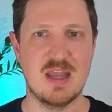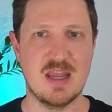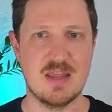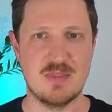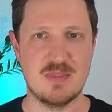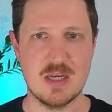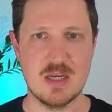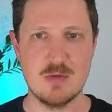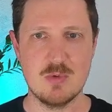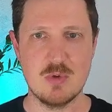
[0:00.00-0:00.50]

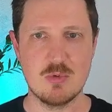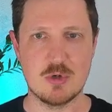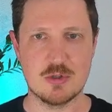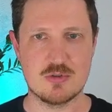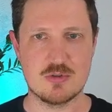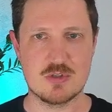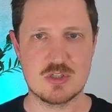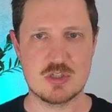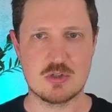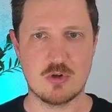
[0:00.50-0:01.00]
And then we
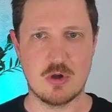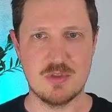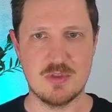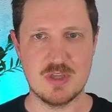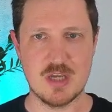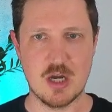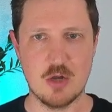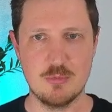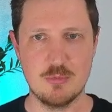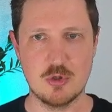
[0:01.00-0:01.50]
want to store
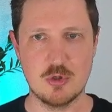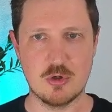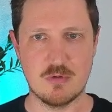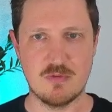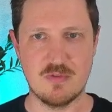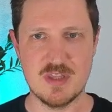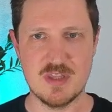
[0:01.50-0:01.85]
the output of